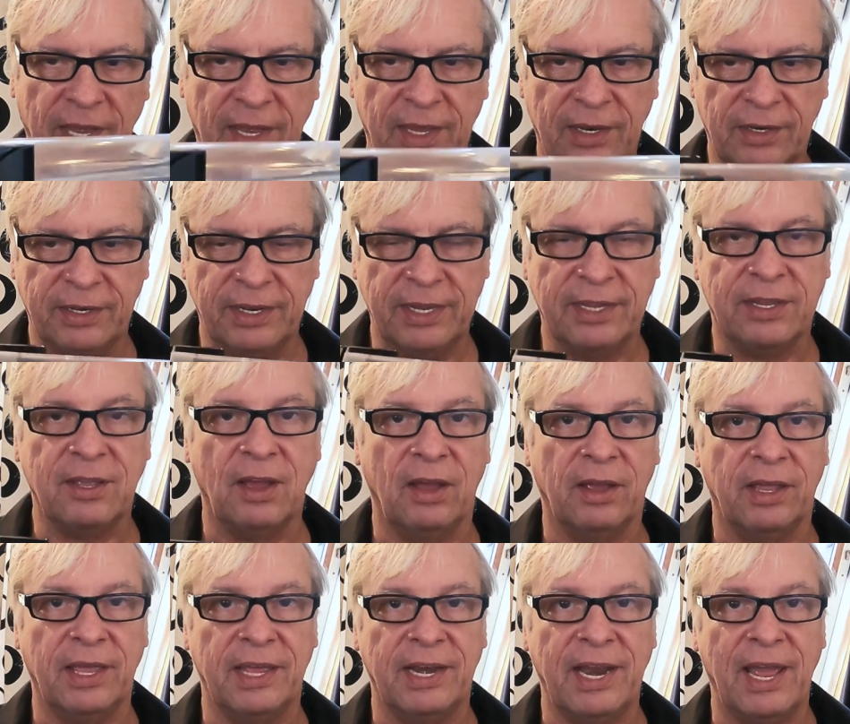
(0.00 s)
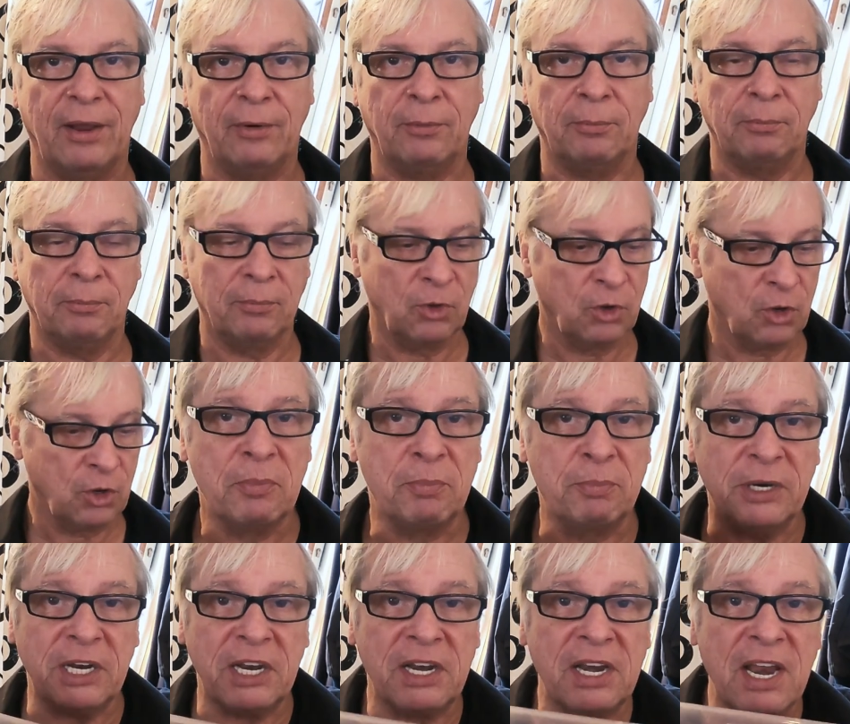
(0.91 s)
and he can't get out.
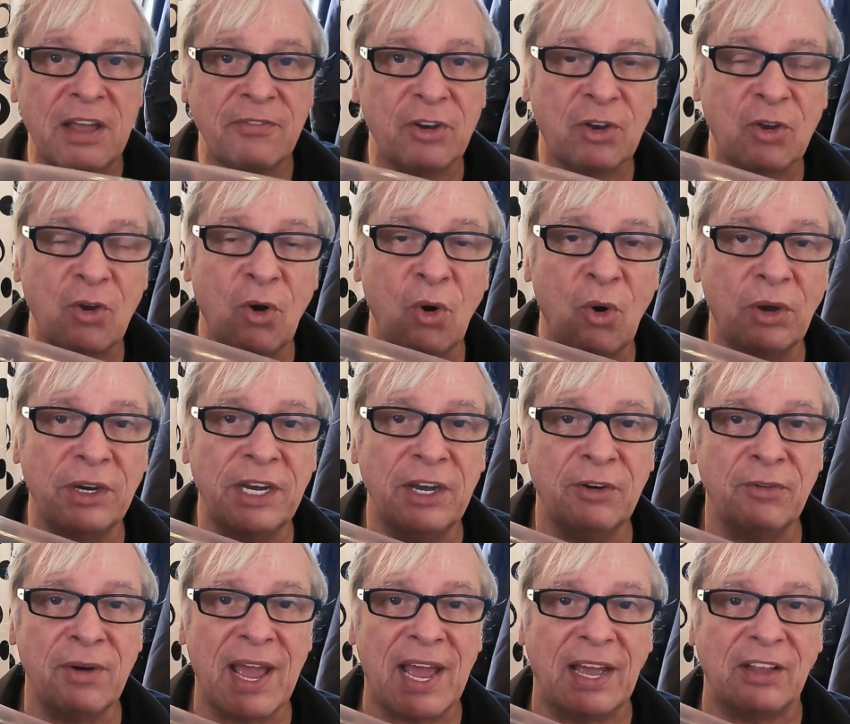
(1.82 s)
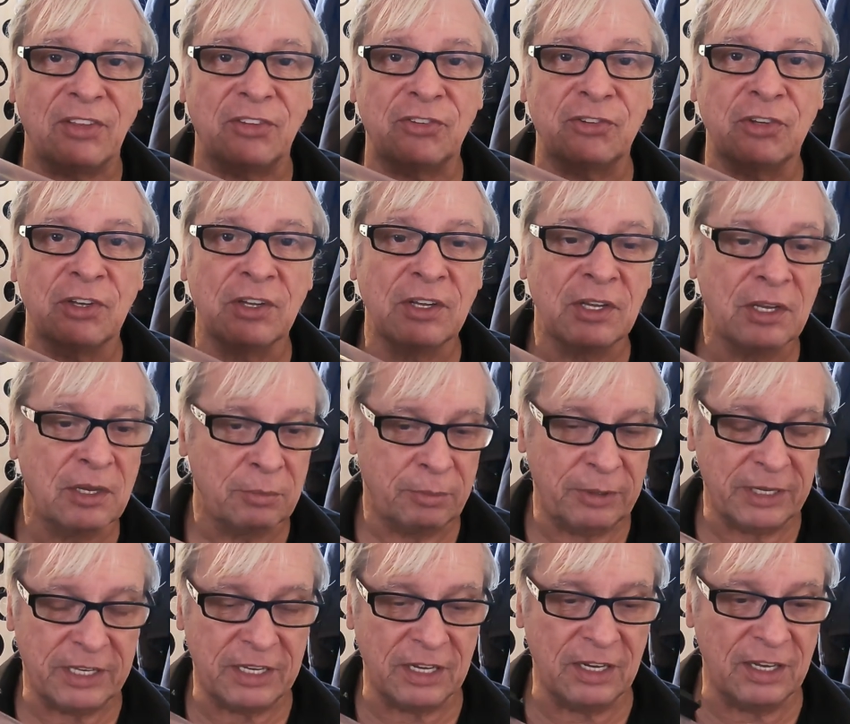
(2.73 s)
But it never caught any rats
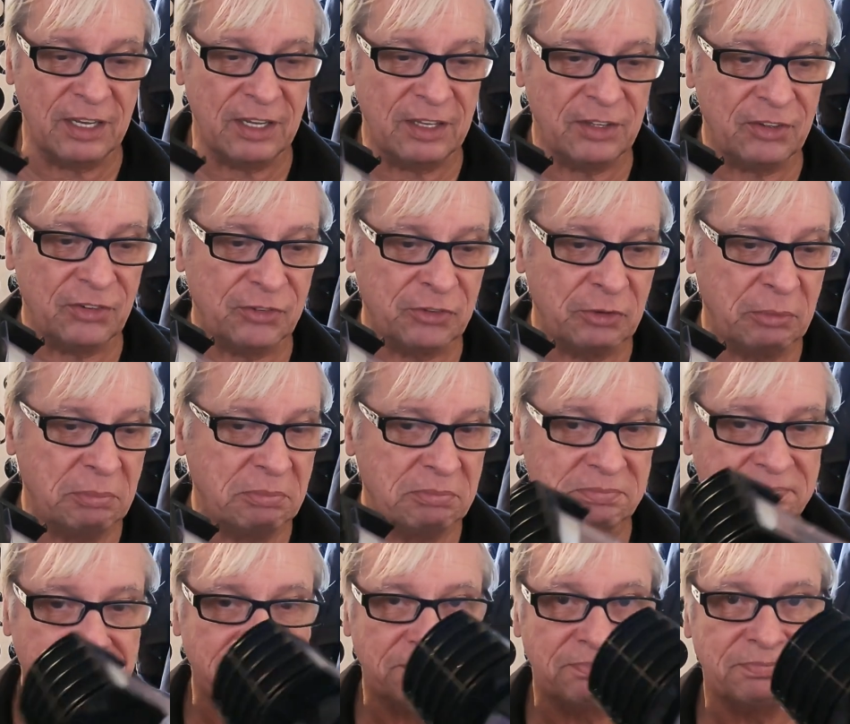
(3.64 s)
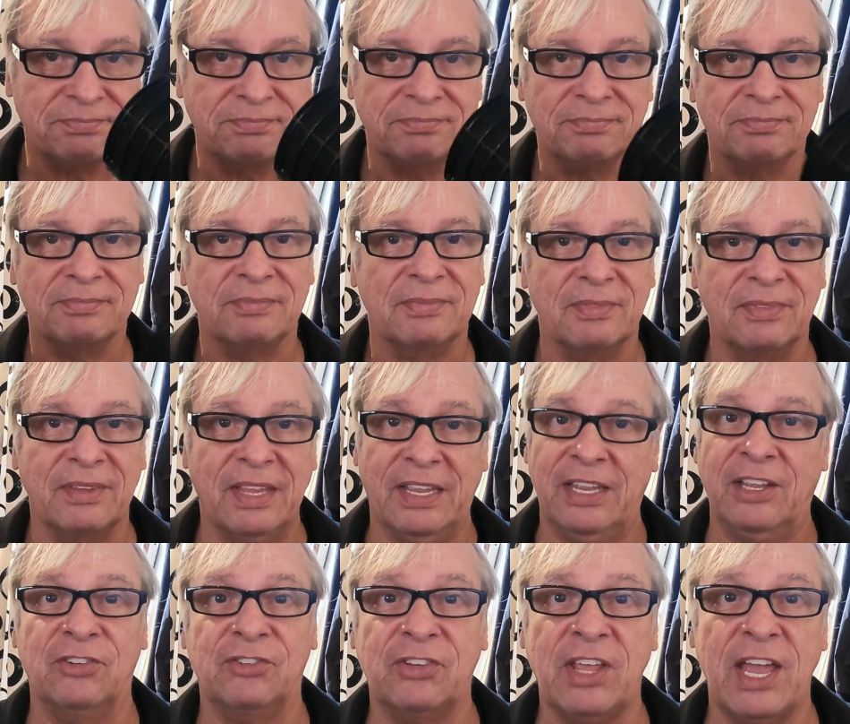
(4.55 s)
because
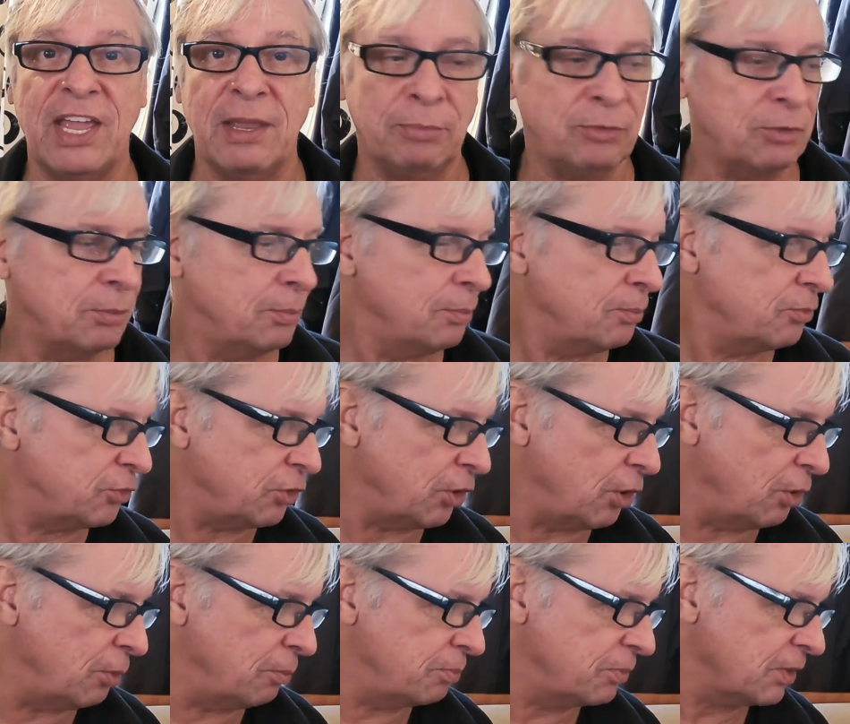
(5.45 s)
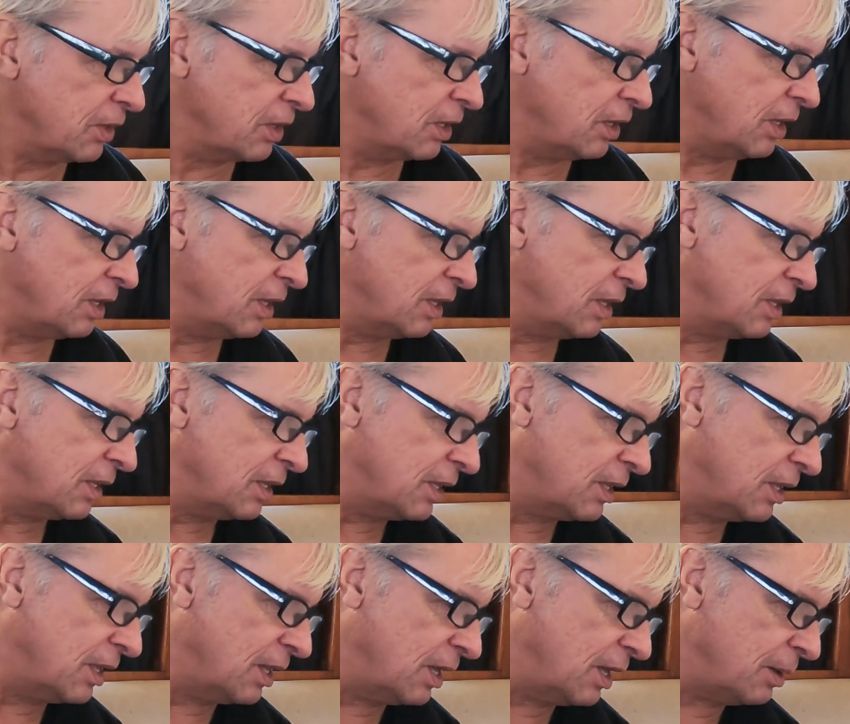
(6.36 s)
he escaped. So
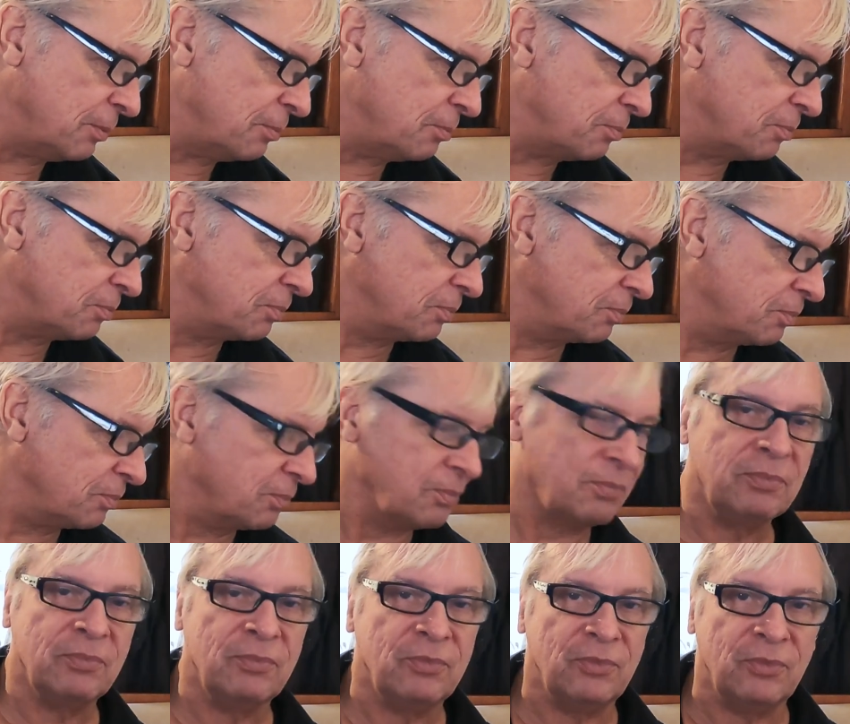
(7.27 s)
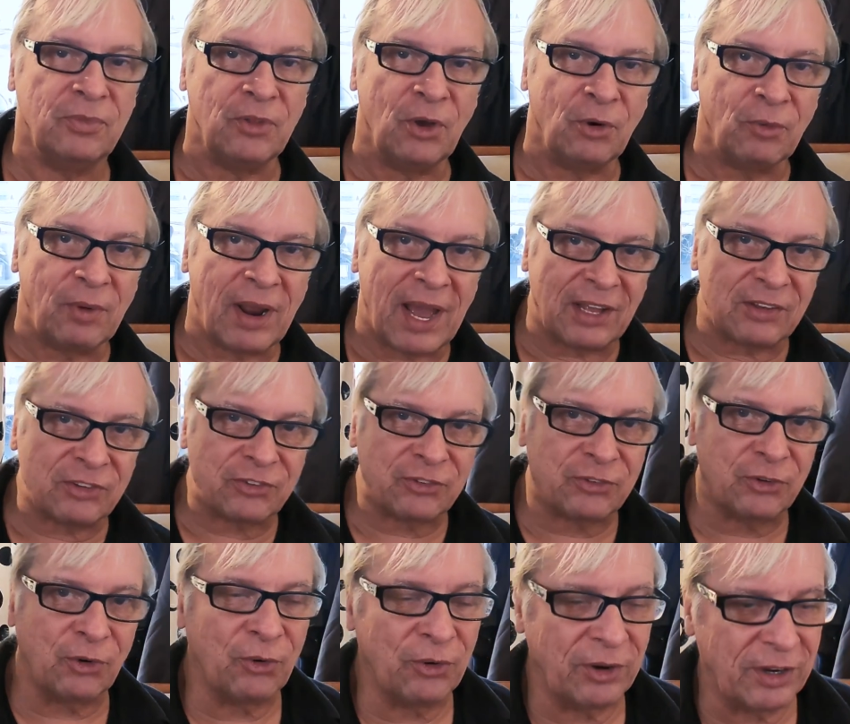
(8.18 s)
no rat
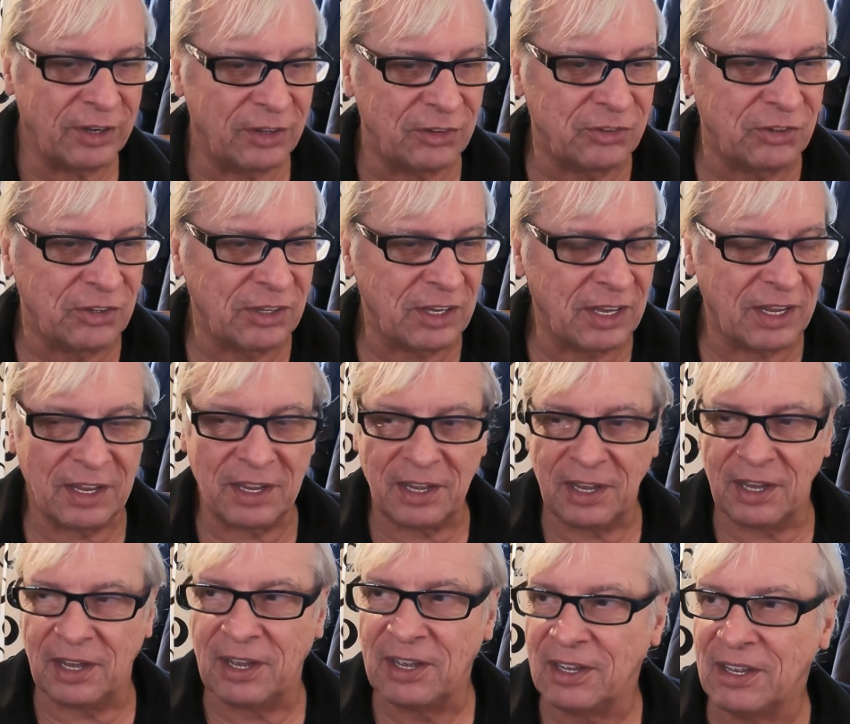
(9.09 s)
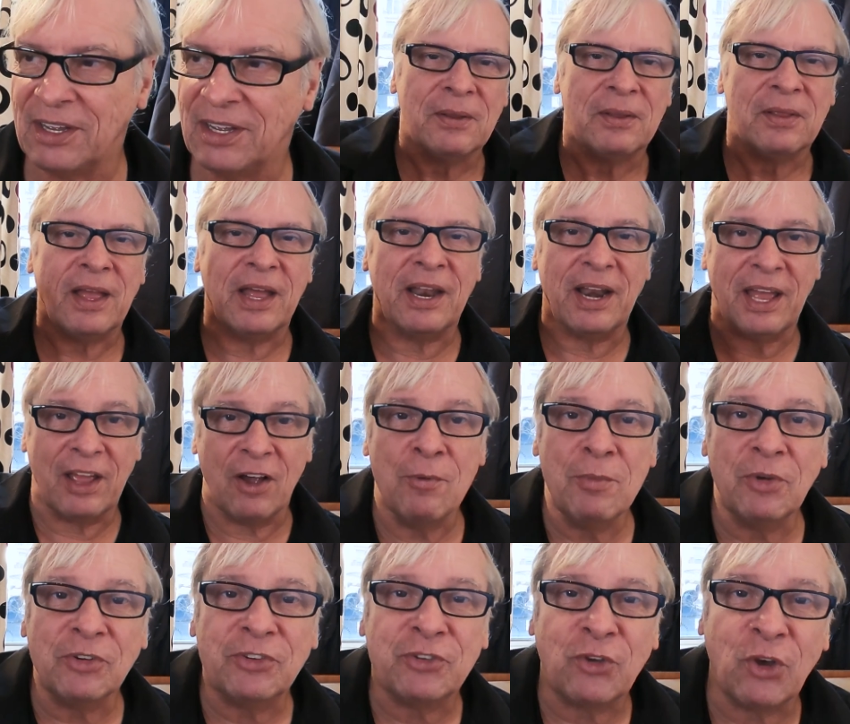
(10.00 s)
stories. And I
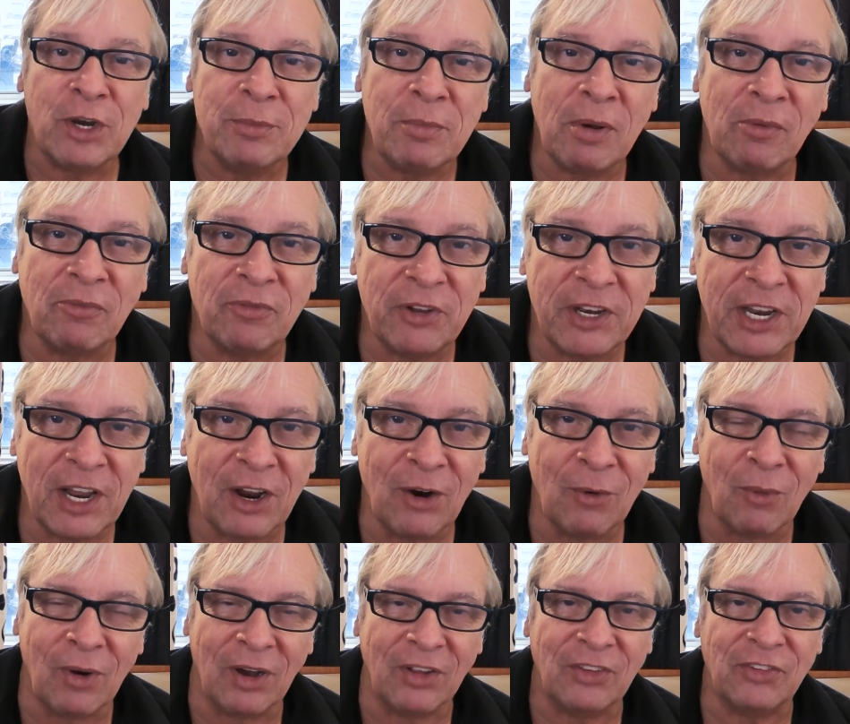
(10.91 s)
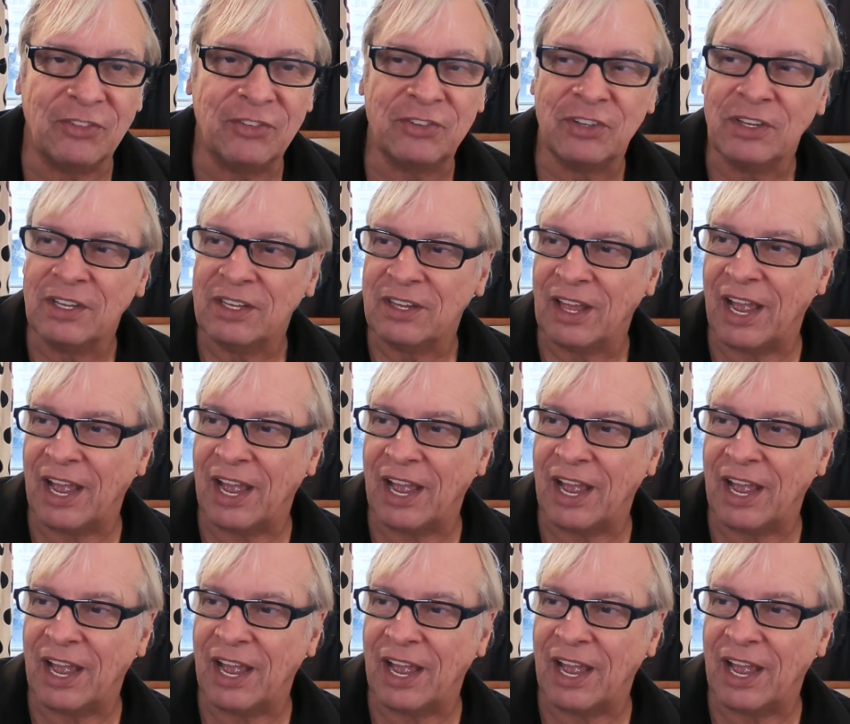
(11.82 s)
almost caught him on video once.